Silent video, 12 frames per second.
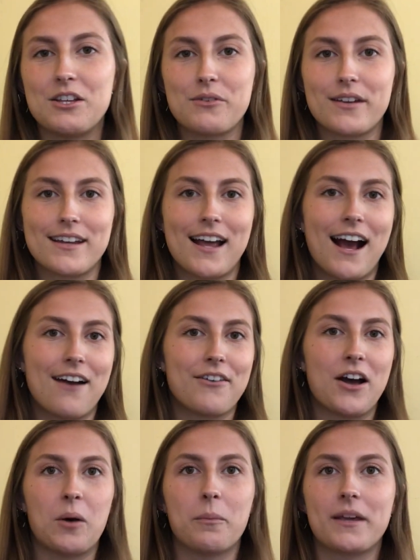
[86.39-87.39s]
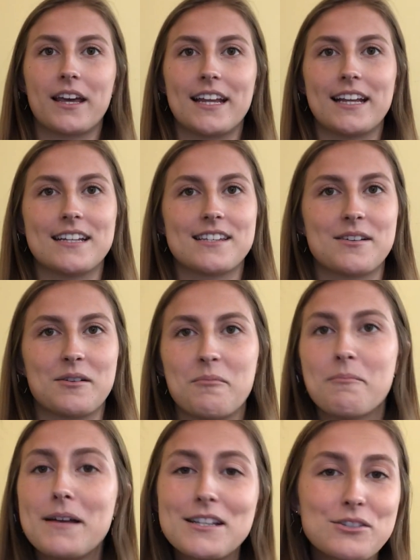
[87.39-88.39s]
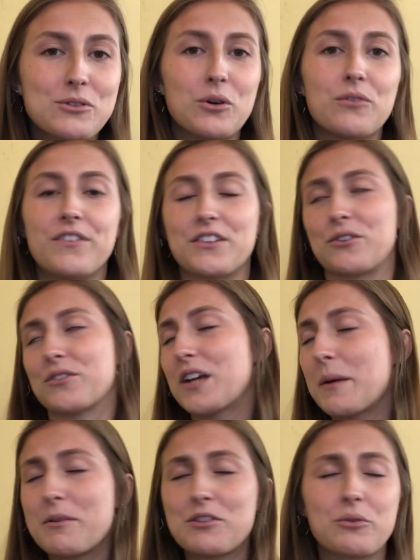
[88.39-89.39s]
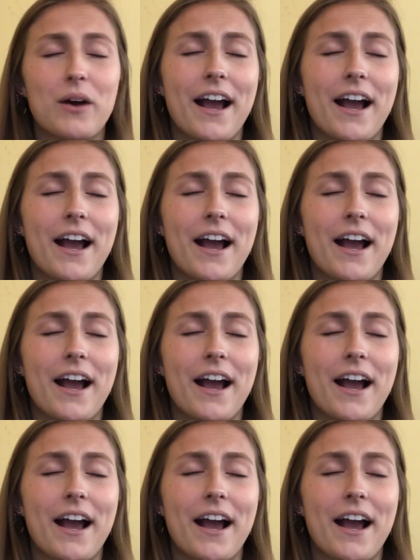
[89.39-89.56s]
You can have help getting into med school, physical therapy school.